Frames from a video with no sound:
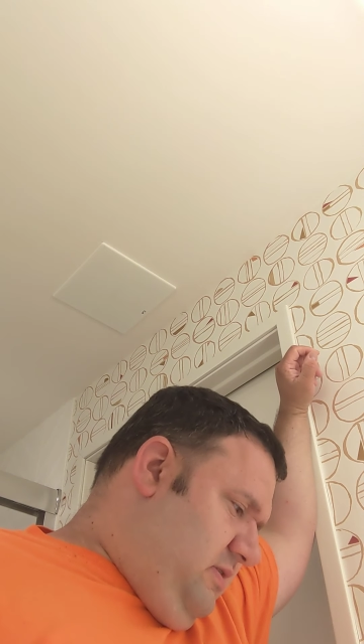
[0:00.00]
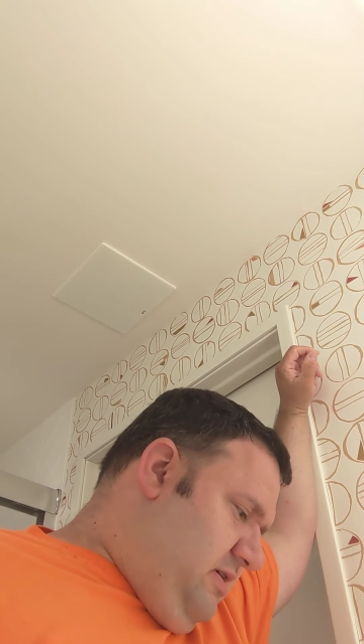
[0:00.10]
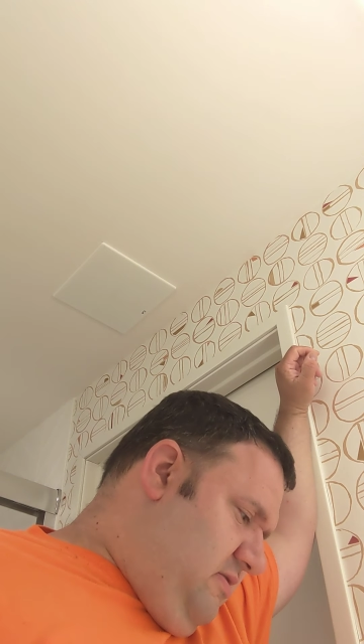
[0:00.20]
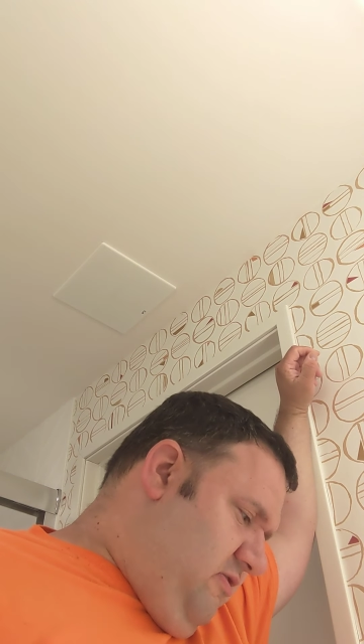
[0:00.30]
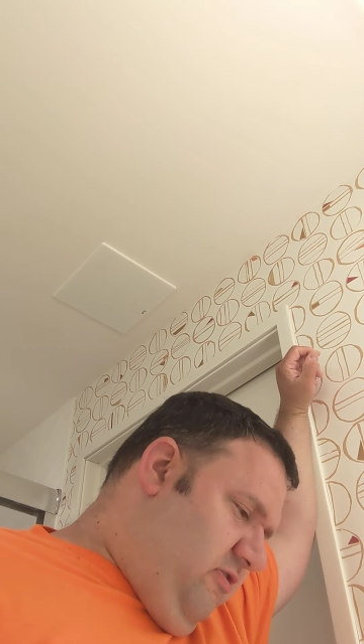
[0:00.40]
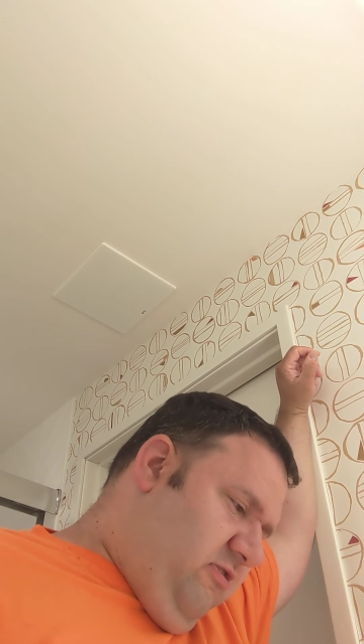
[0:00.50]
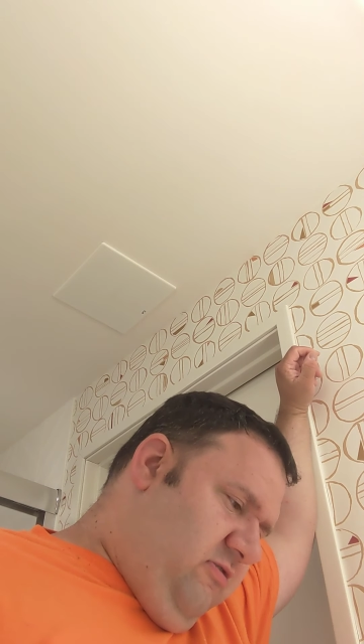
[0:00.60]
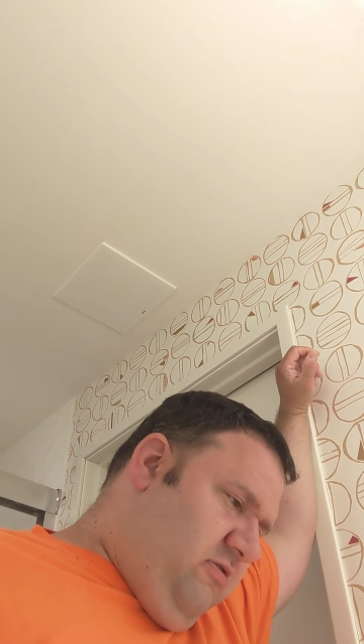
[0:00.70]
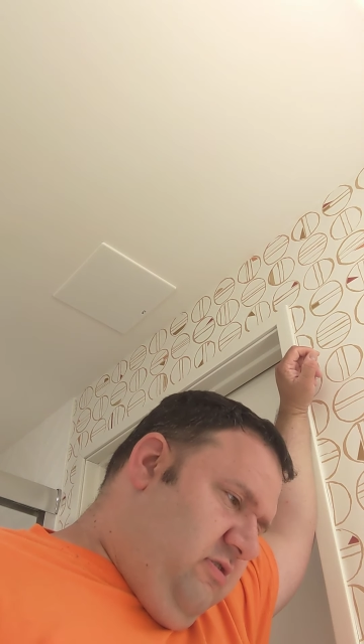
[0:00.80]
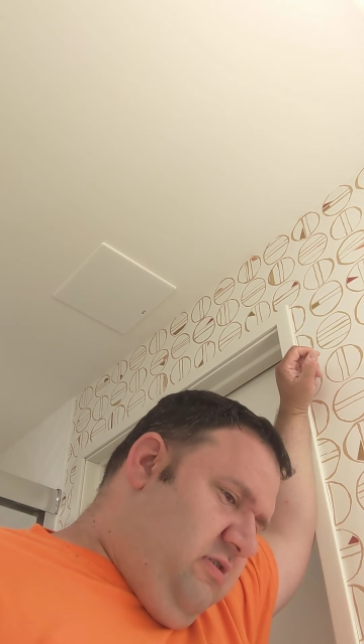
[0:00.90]

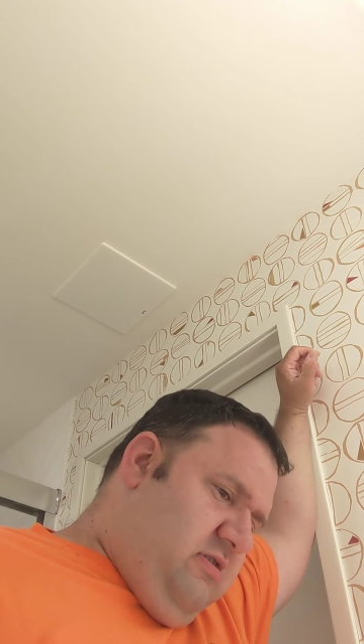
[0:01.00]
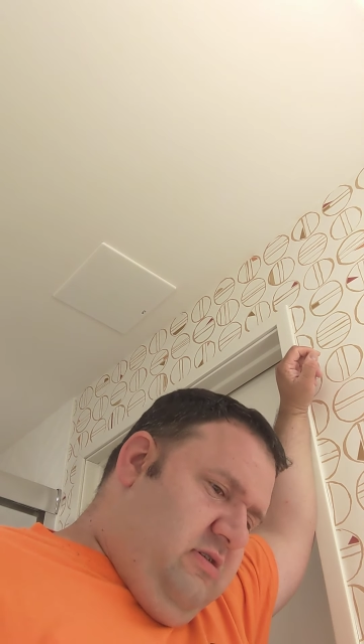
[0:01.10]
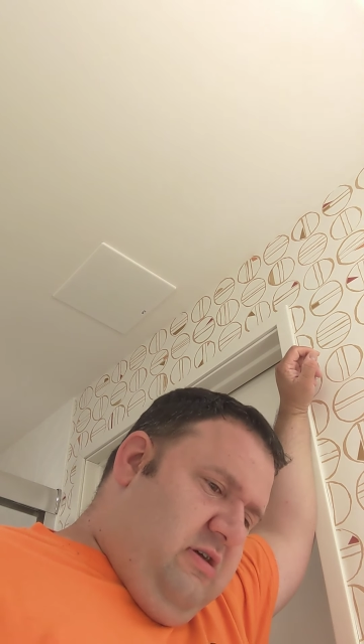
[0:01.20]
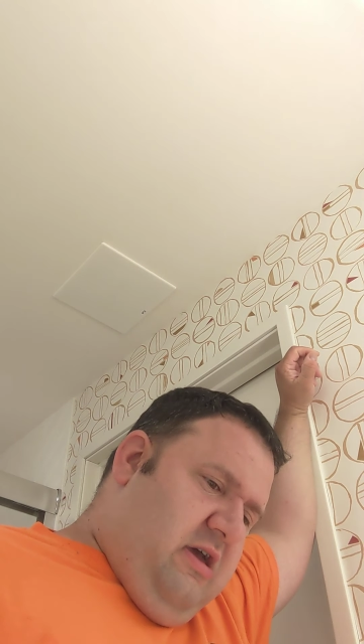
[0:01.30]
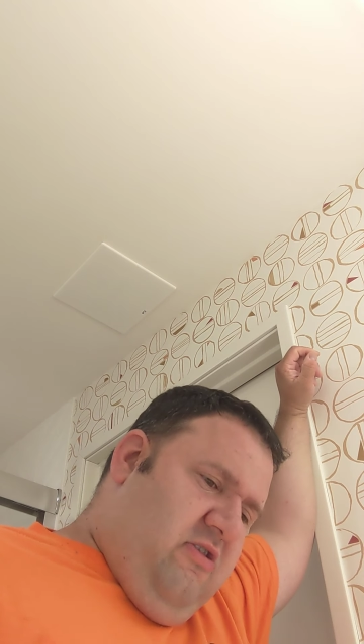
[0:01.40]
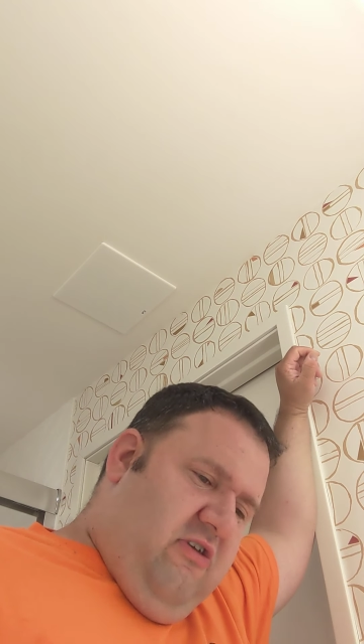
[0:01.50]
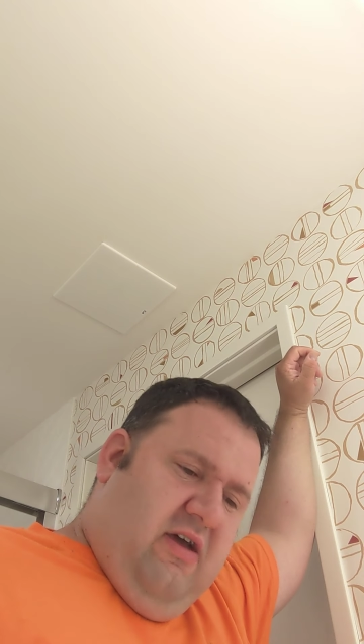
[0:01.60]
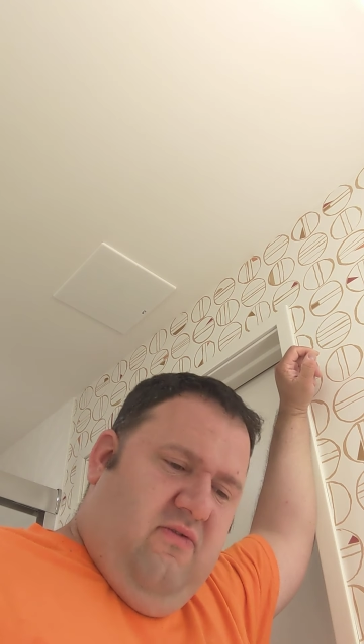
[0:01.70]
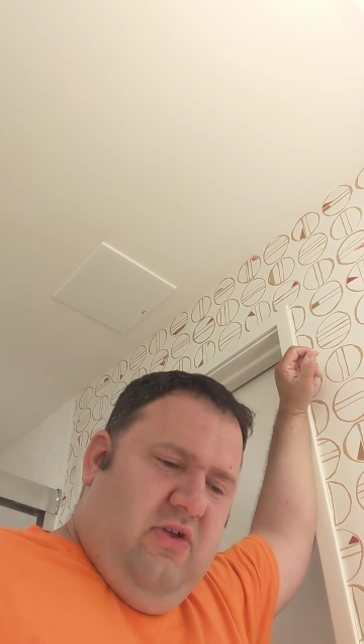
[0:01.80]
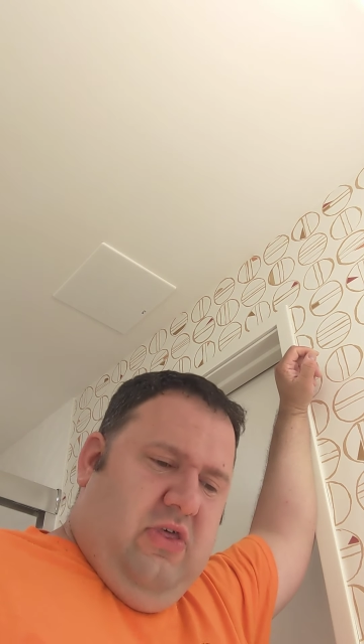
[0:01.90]
It's
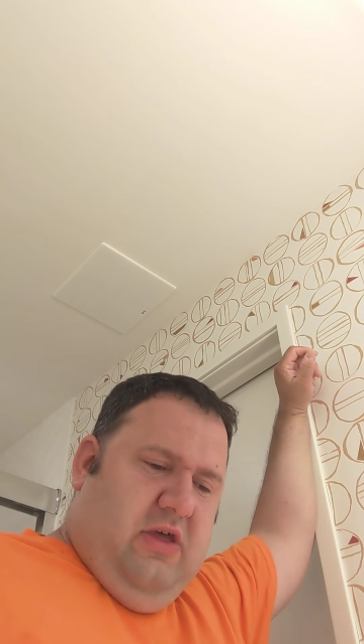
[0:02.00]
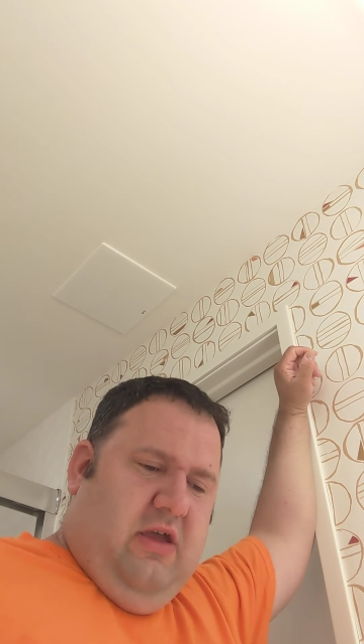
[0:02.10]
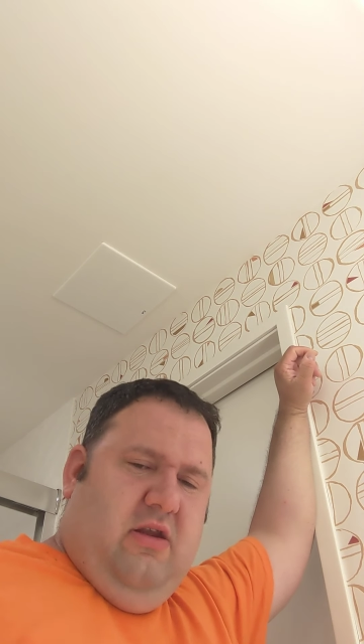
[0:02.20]
everything,